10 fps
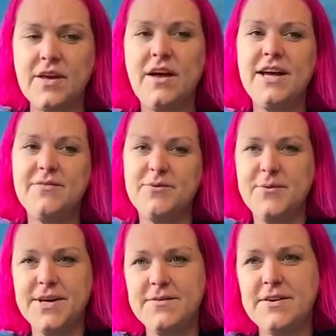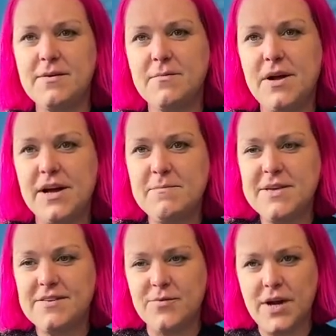Hi everyone, I'm
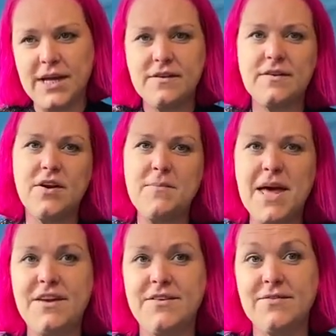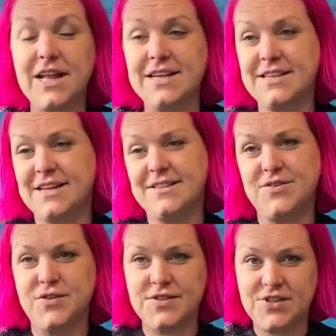Miss Wright and I'm Head of Classics at
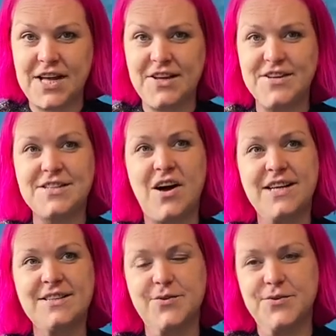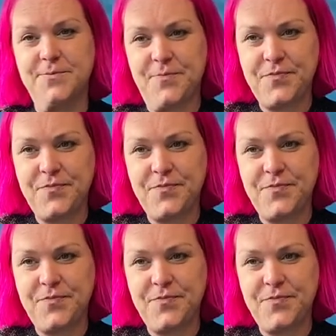Dr. Challoner's High School.